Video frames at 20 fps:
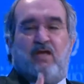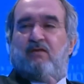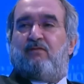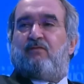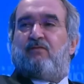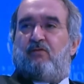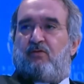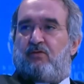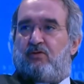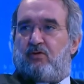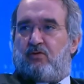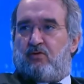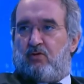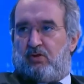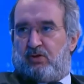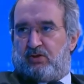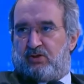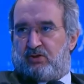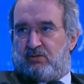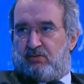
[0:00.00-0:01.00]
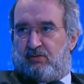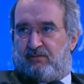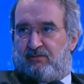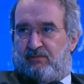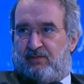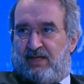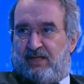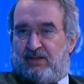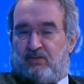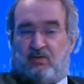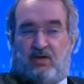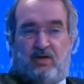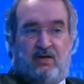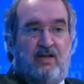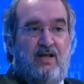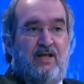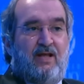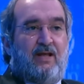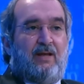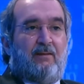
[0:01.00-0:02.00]
for the cost of that one
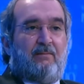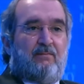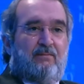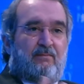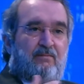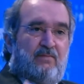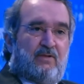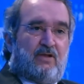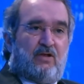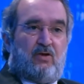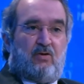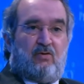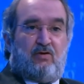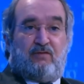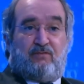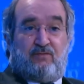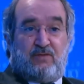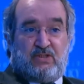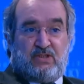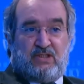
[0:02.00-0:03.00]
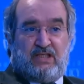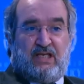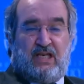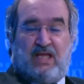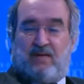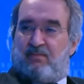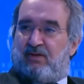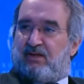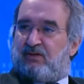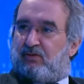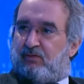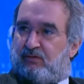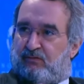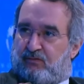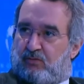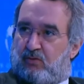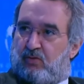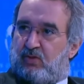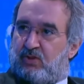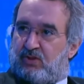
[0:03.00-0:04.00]
you know, if it's really a matter of
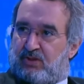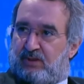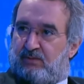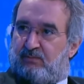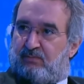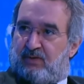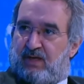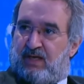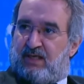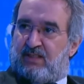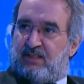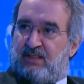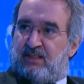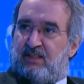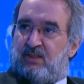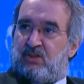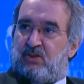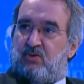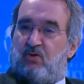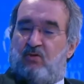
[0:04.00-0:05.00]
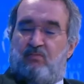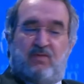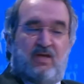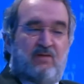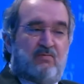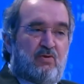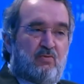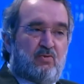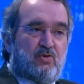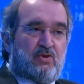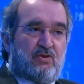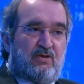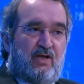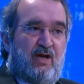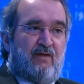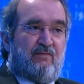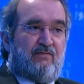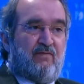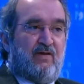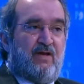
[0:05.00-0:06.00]
cost and pricing and so on, maybe we should
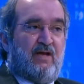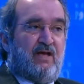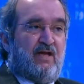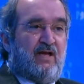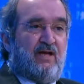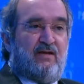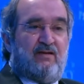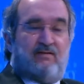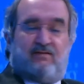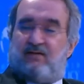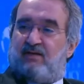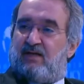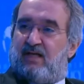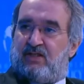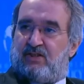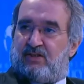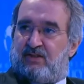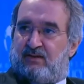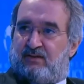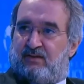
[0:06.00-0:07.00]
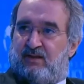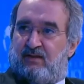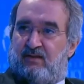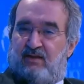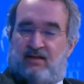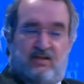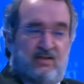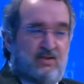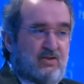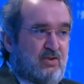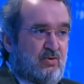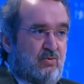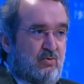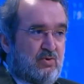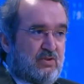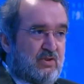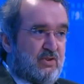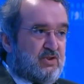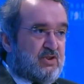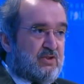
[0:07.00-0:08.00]
have an international tender and see who's
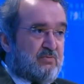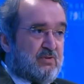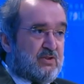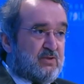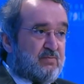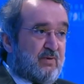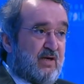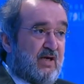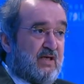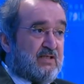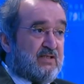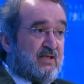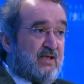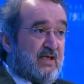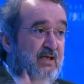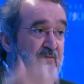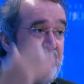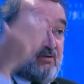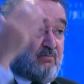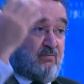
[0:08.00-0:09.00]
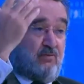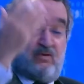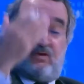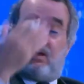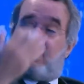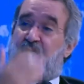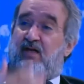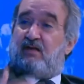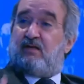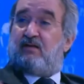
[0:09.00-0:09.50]
the cheapest price and come up with the right